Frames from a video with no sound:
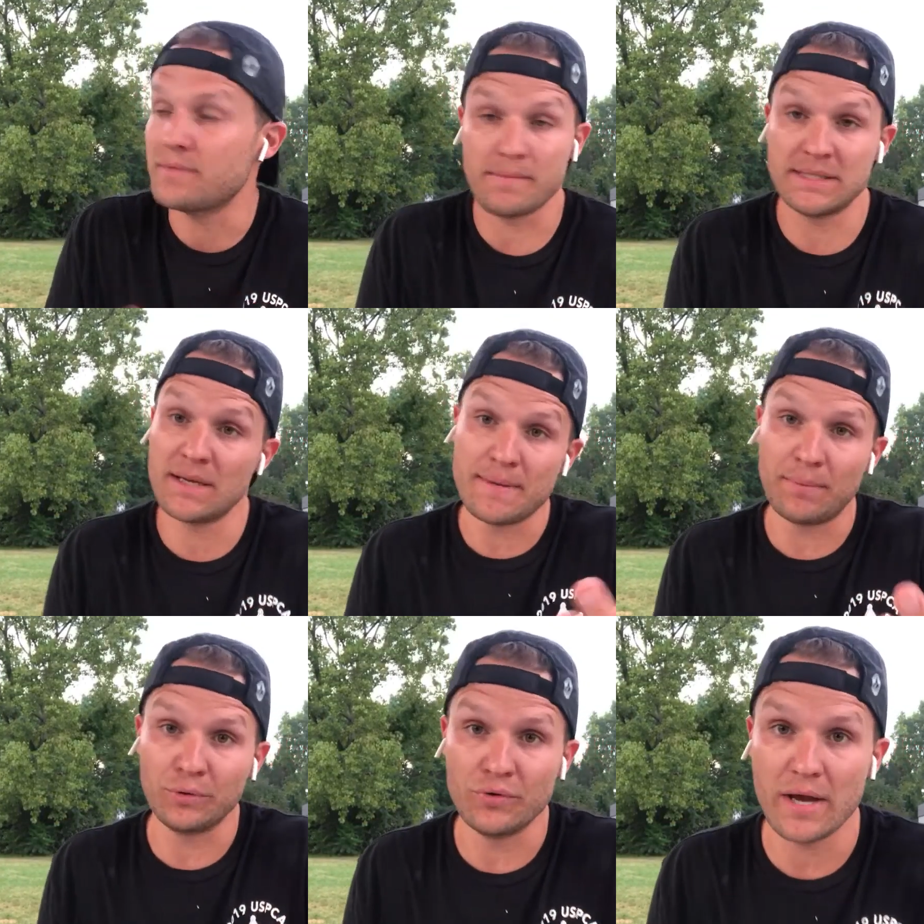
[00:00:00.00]
i mean some
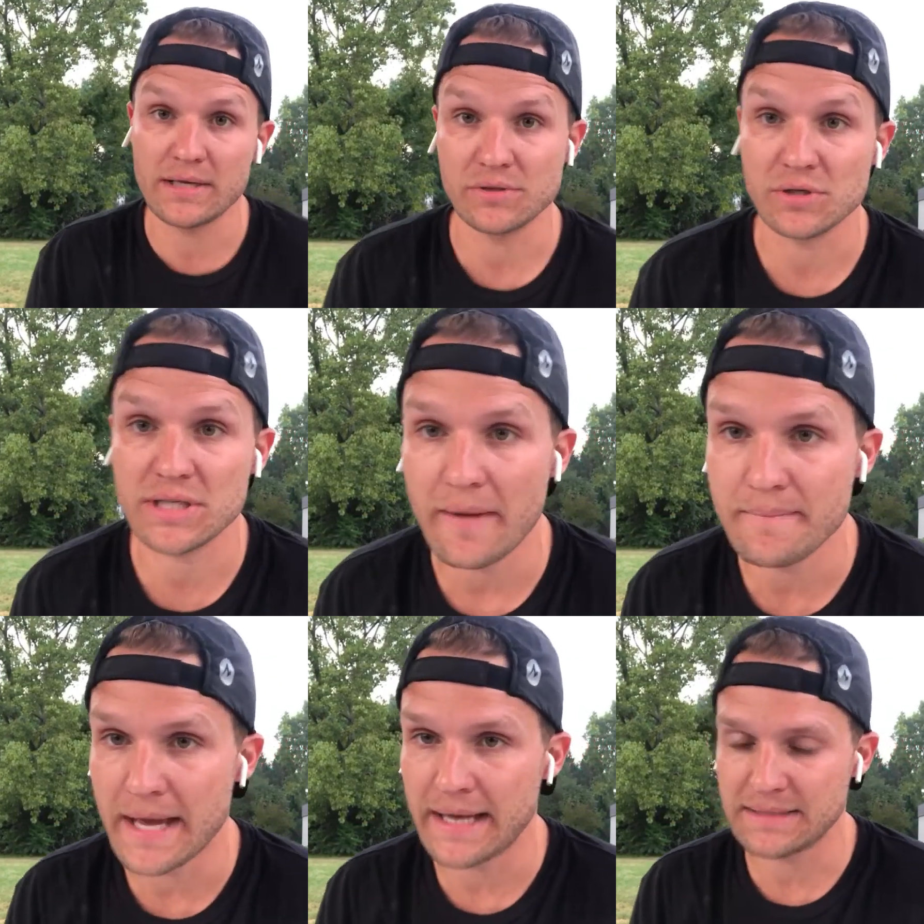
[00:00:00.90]
people do that because they're
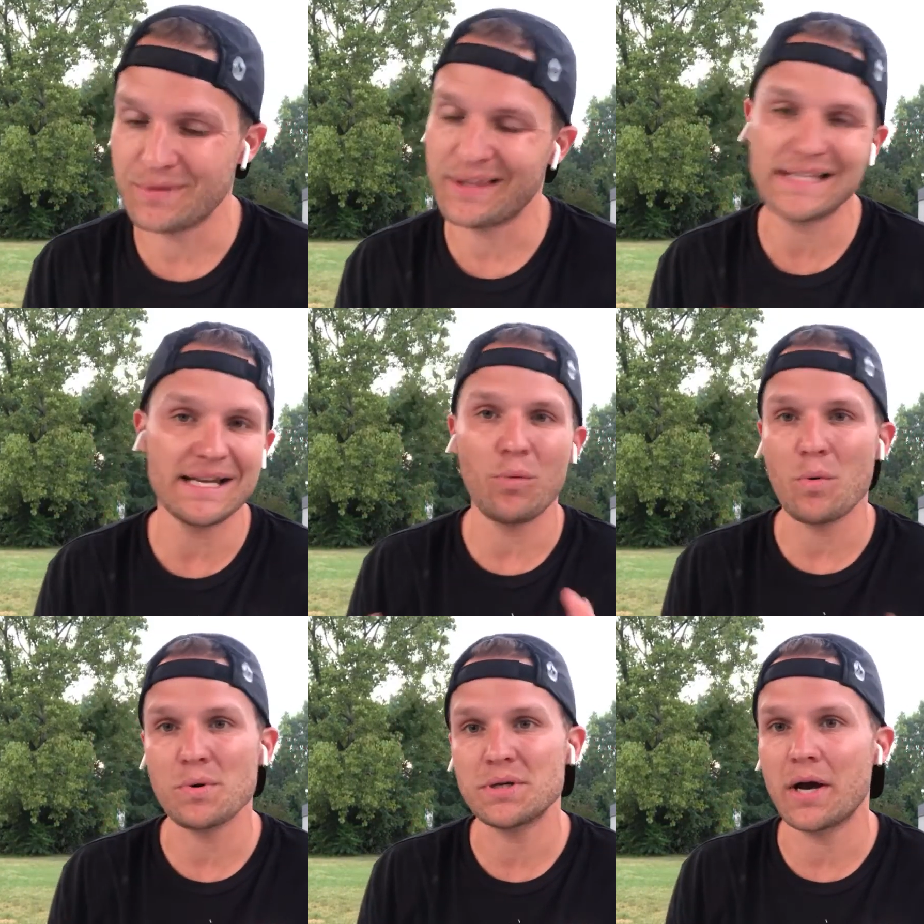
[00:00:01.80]
scumbags but that's not what
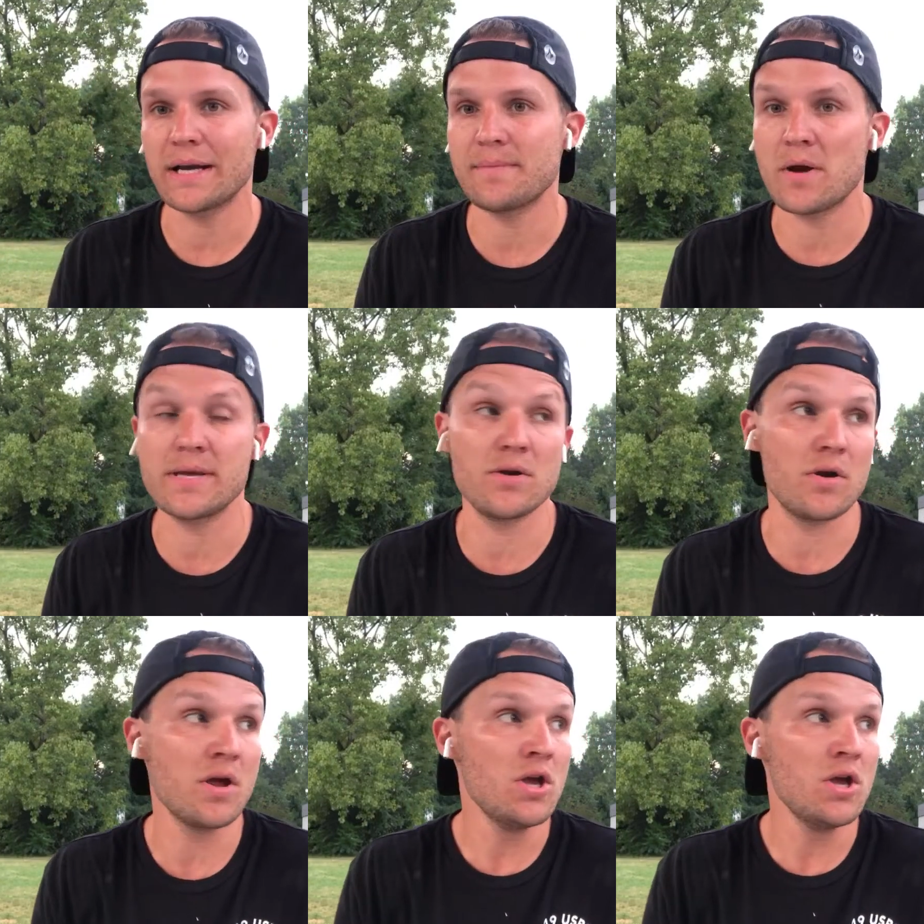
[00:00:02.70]
we're talking about here